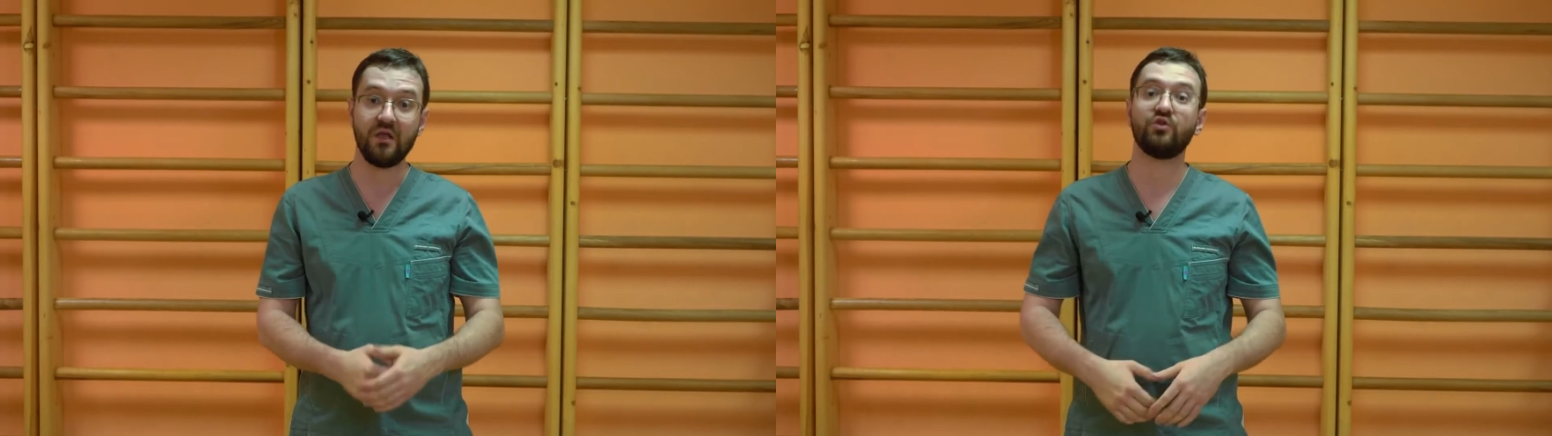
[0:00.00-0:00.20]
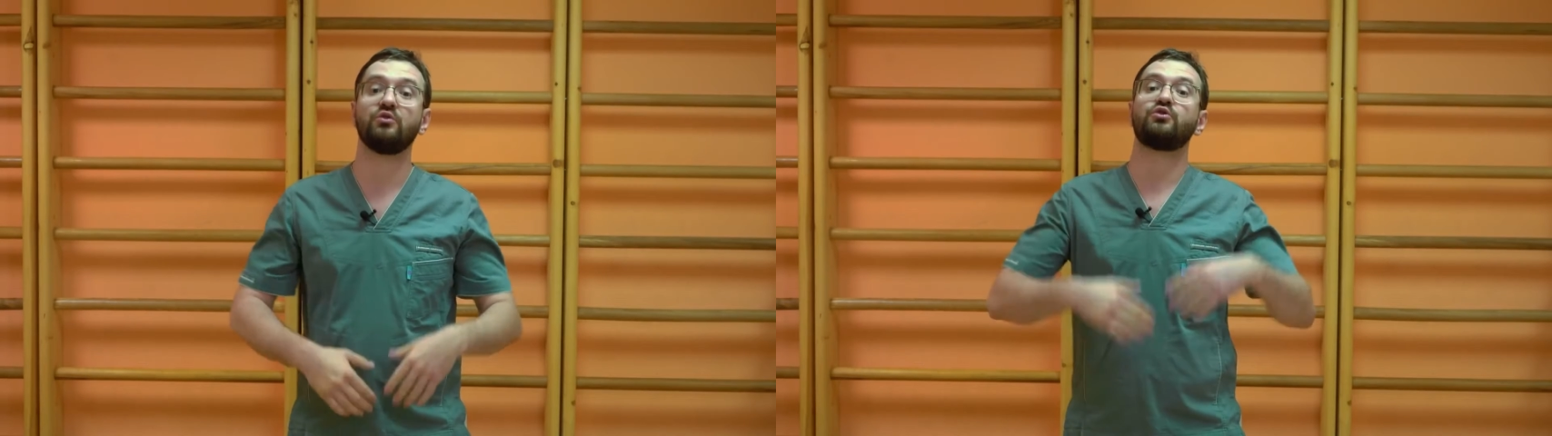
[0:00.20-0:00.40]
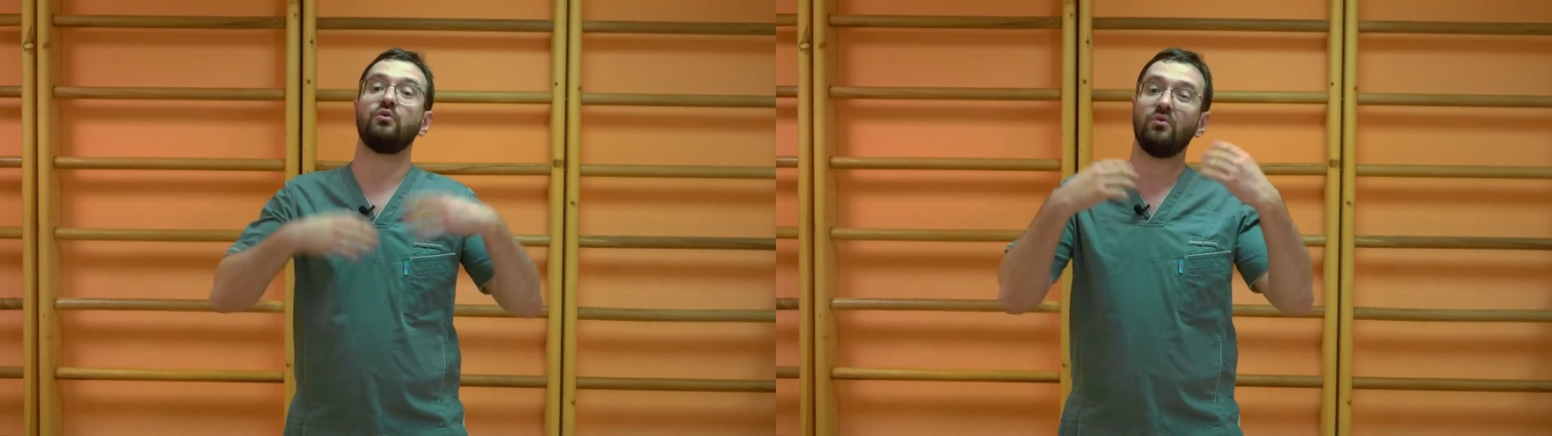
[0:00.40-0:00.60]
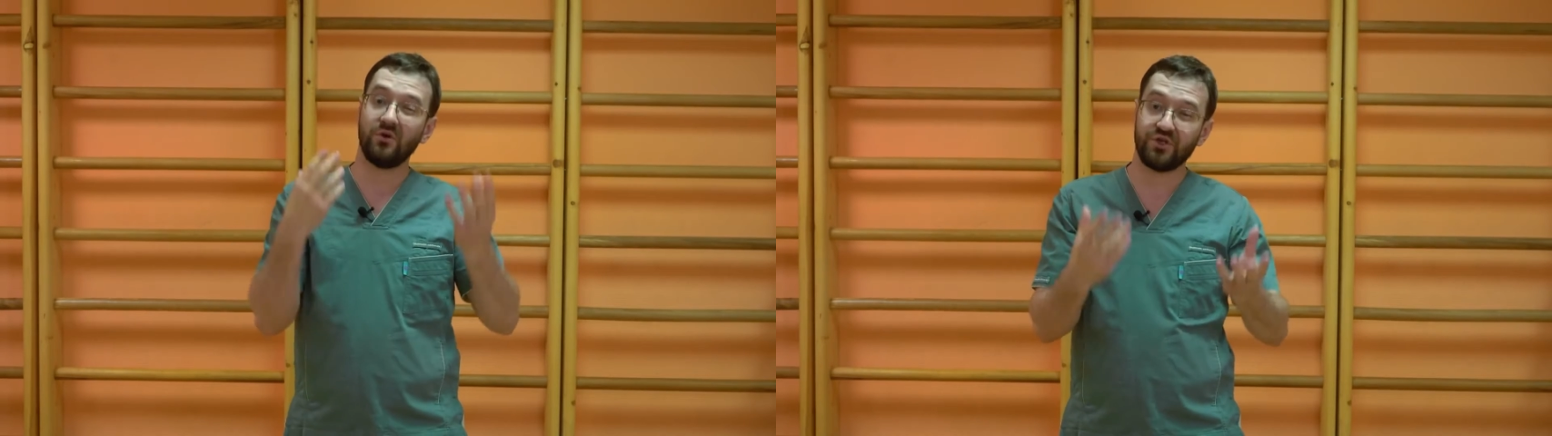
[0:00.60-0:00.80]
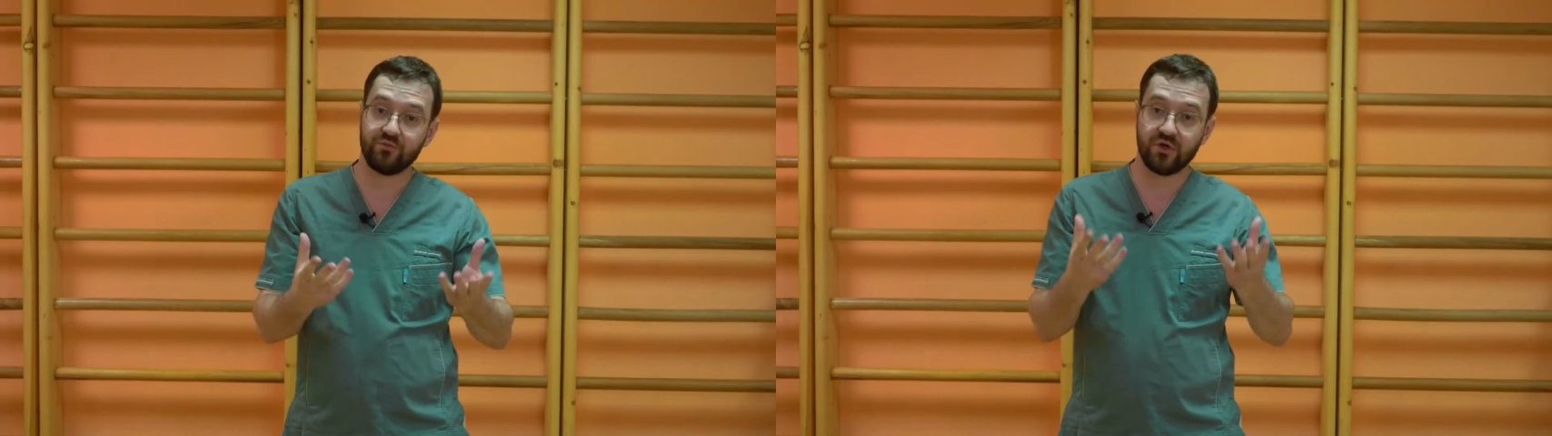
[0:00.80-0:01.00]
With a
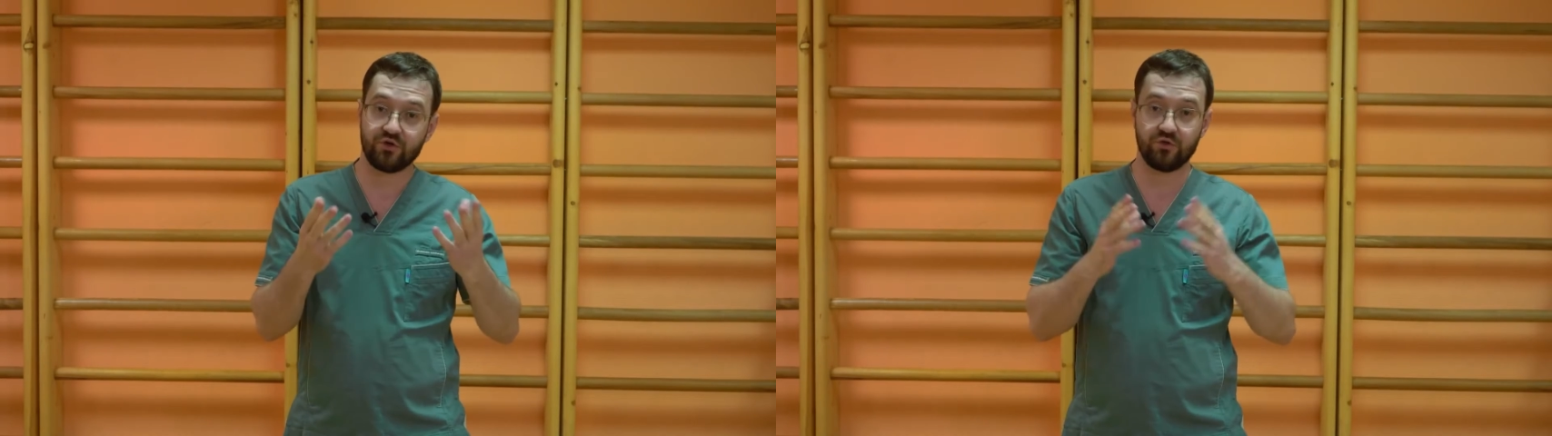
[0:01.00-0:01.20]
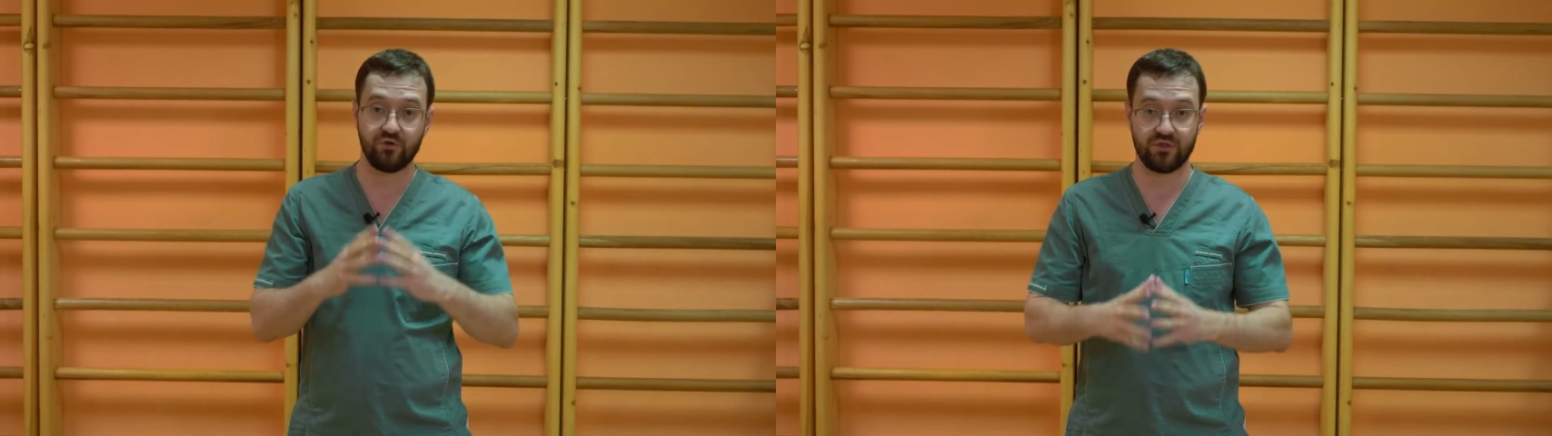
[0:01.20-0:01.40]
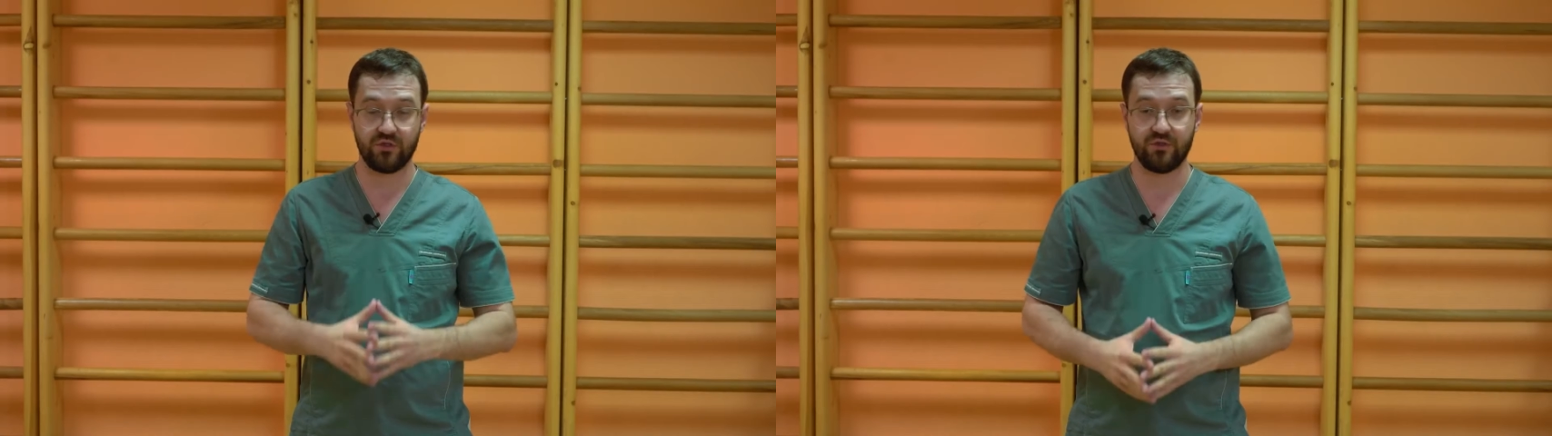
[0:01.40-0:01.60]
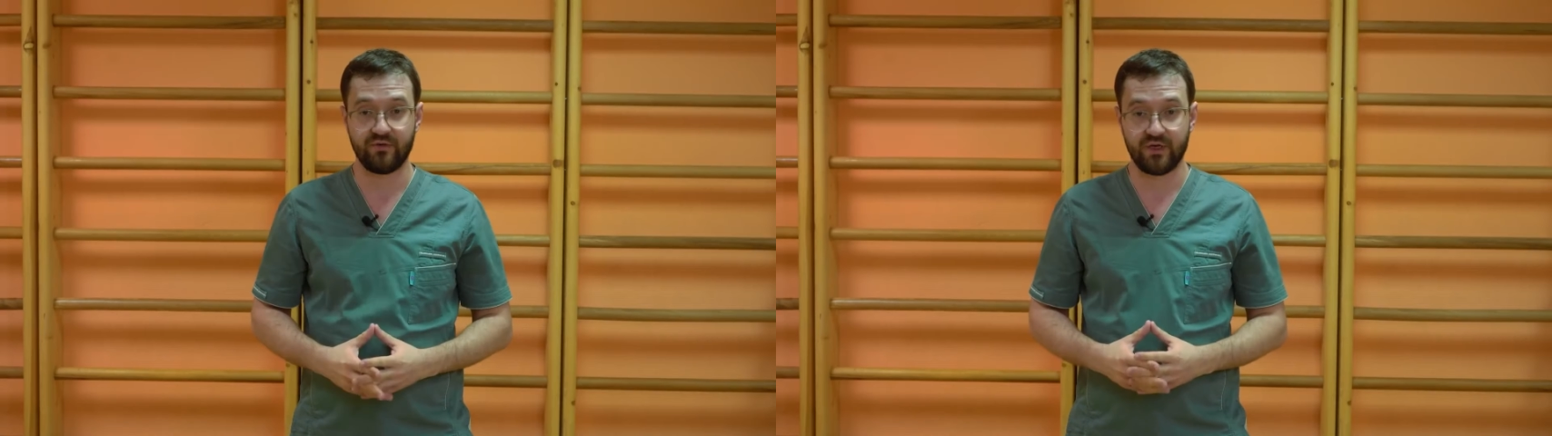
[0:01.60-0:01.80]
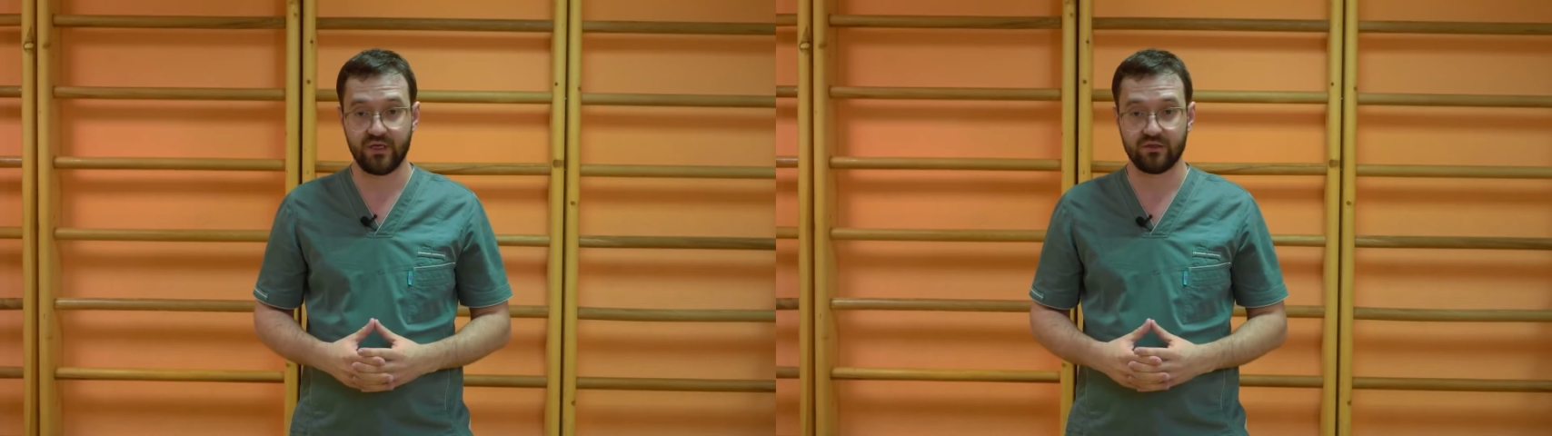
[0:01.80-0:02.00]
very high dose of
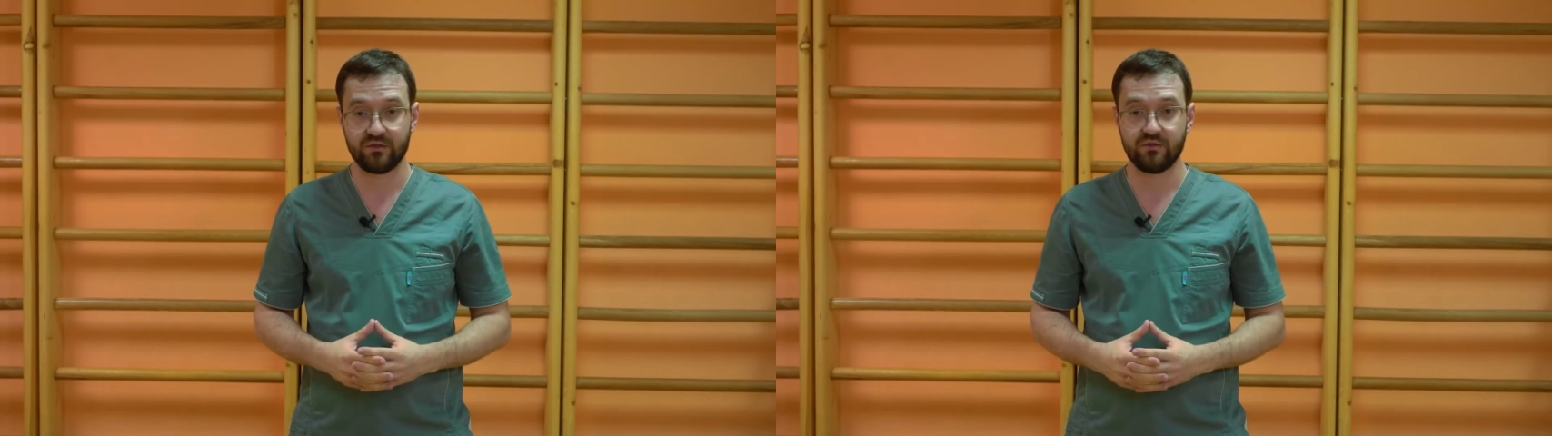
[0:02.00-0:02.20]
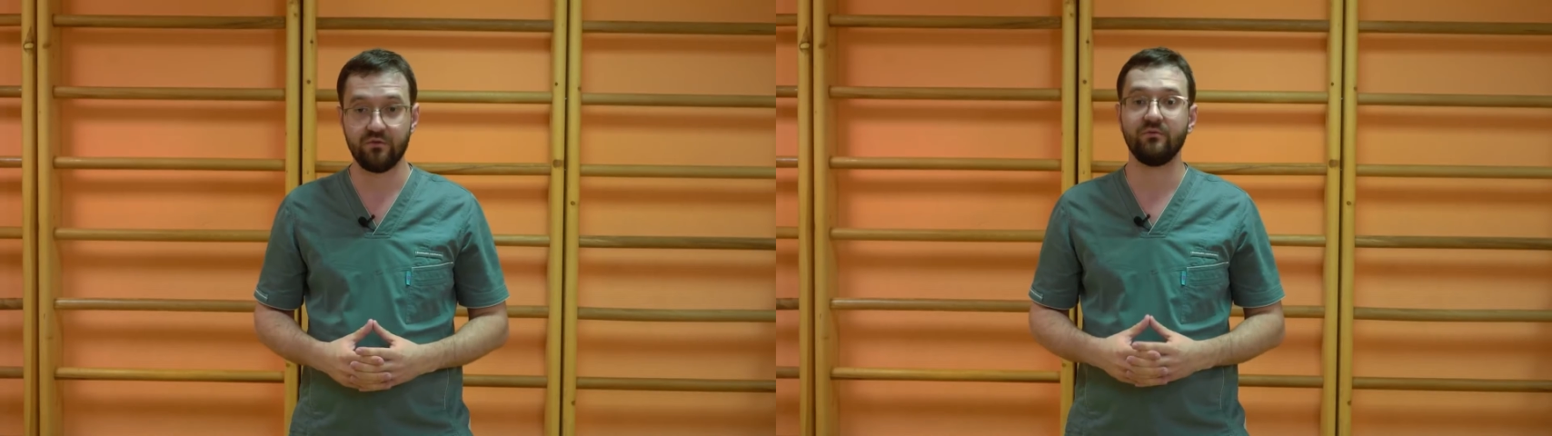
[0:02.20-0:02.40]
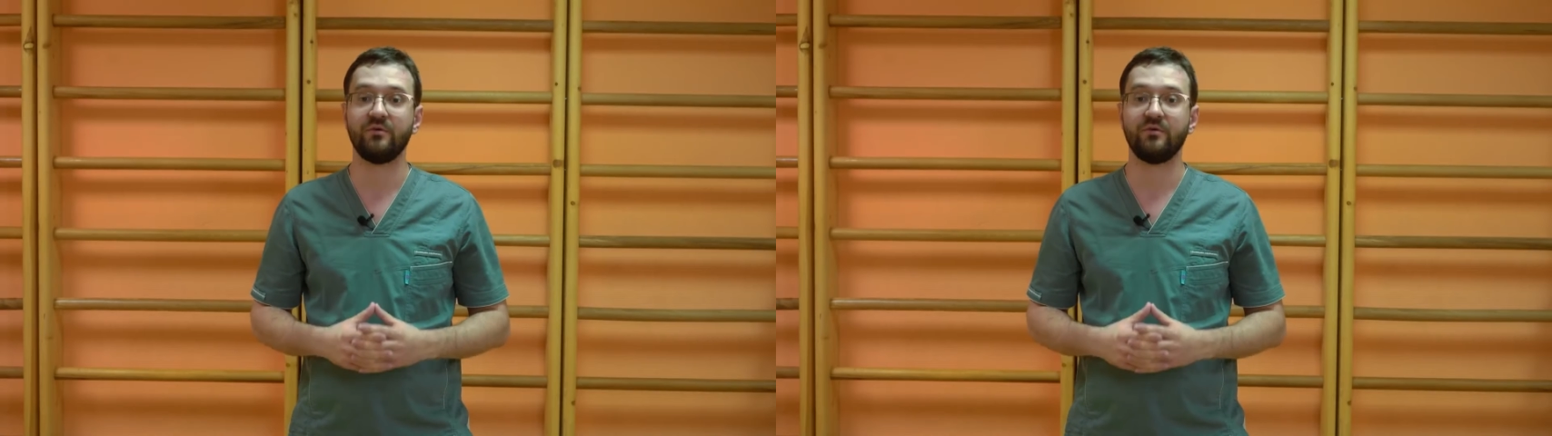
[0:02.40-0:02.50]
probability,